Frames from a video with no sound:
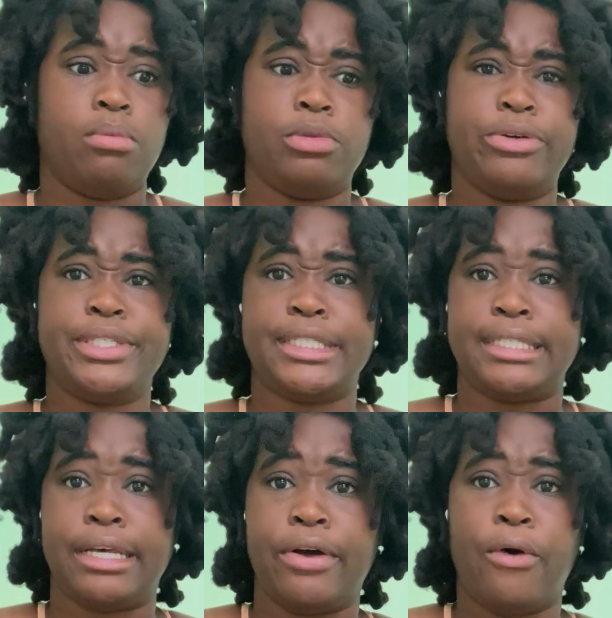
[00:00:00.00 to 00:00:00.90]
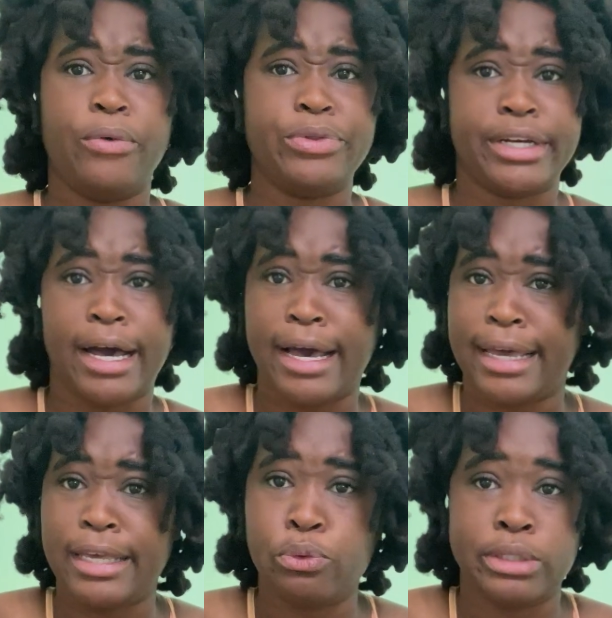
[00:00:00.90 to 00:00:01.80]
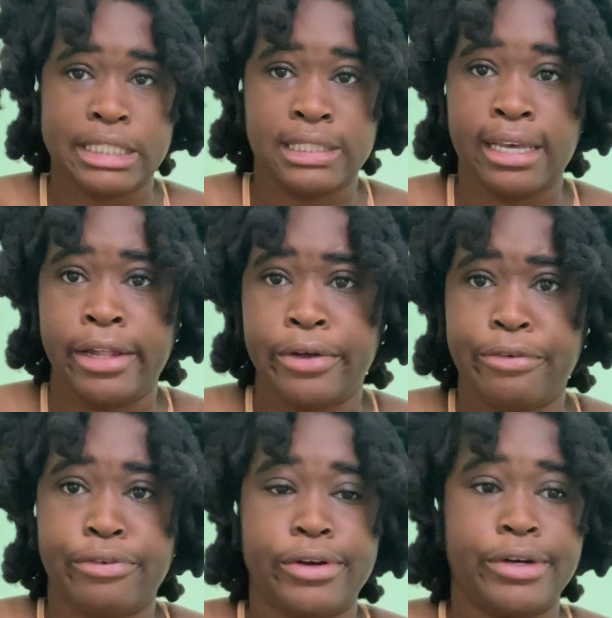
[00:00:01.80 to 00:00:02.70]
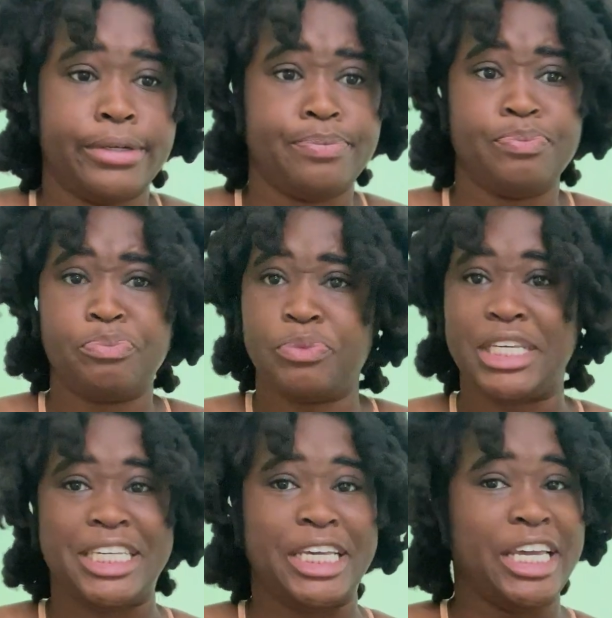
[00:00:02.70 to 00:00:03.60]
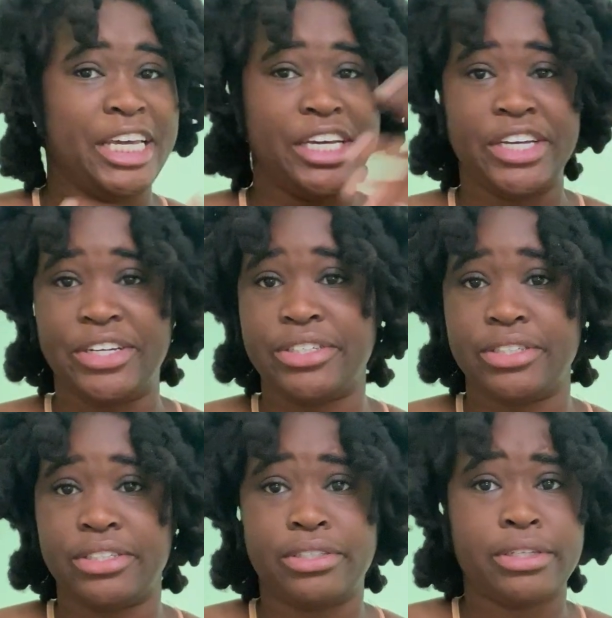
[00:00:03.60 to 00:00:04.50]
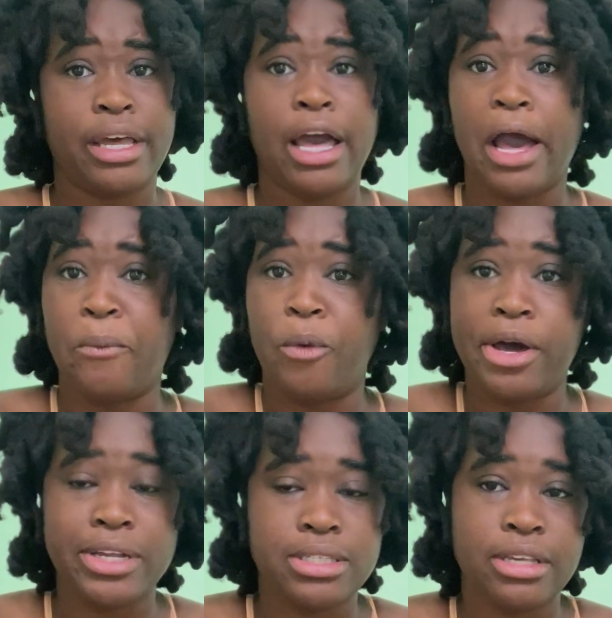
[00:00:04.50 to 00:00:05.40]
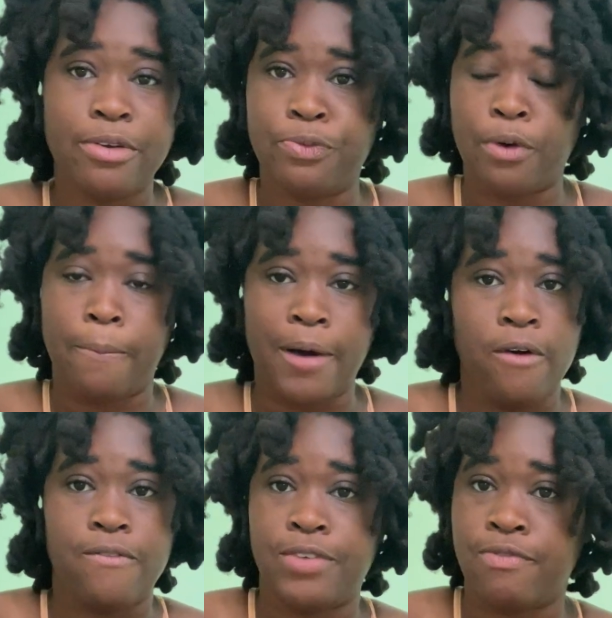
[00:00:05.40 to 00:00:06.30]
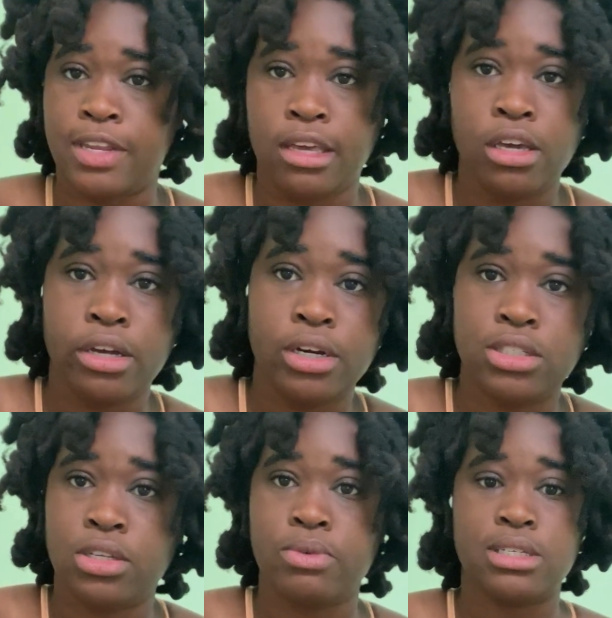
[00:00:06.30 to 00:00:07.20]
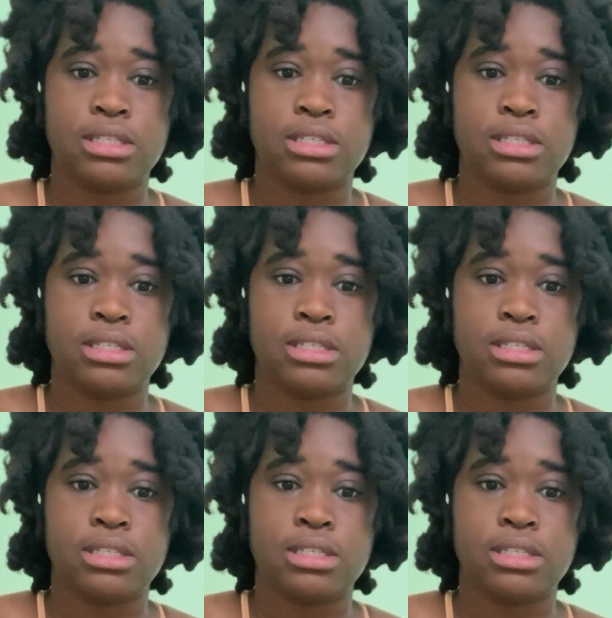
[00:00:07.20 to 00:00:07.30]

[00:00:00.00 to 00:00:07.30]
There was this older guy. He was a sailor for years. I want to say about 50 years he was a